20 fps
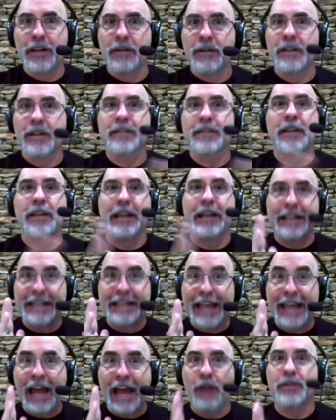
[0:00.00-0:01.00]
it's like
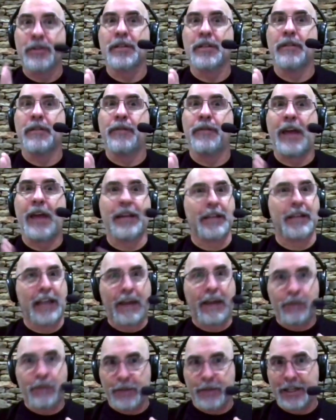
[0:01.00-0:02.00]
now it's an event like
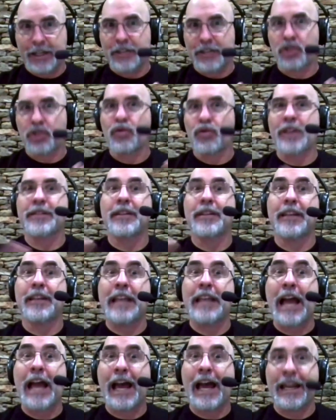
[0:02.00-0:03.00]
everybody gets dressed to the
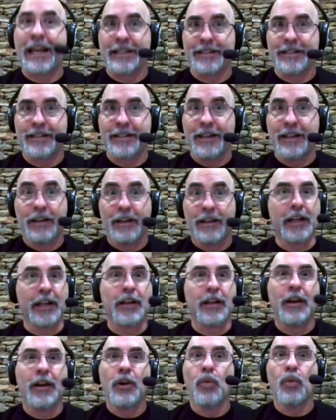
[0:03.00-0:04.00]
nines
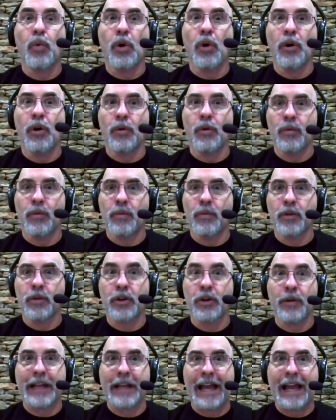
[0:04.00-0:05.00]
like whoa we're
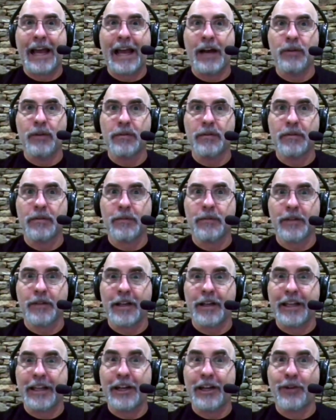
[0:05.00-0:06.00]
going out we're
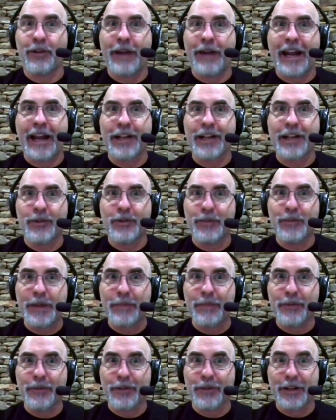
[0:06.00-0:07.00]
going to interact with
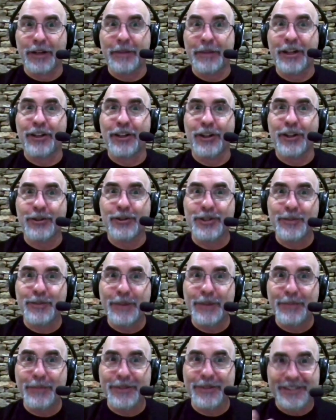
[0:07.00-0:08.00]
people. We're going to be close to
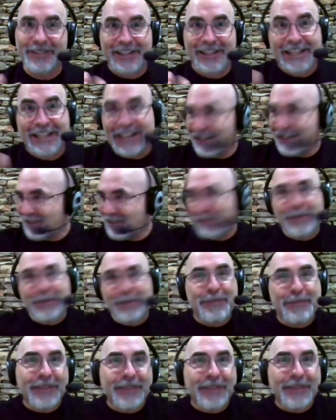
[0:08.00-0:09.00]
people, sitting next to
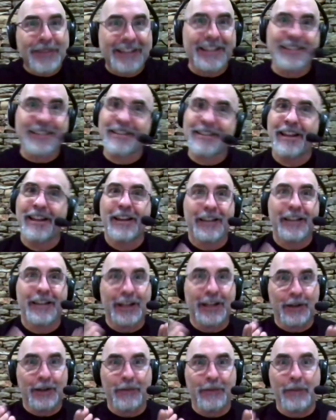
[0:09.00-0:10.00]
people like this.
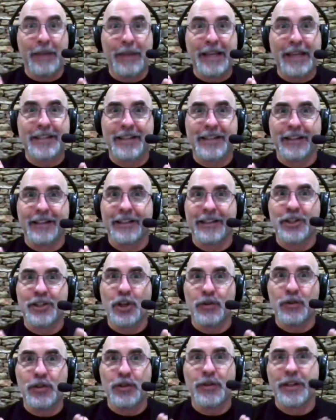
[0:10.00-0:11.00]
Like, amazing. Let's
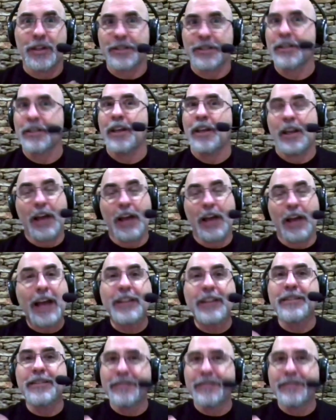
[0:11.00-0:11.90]
go do this. I could,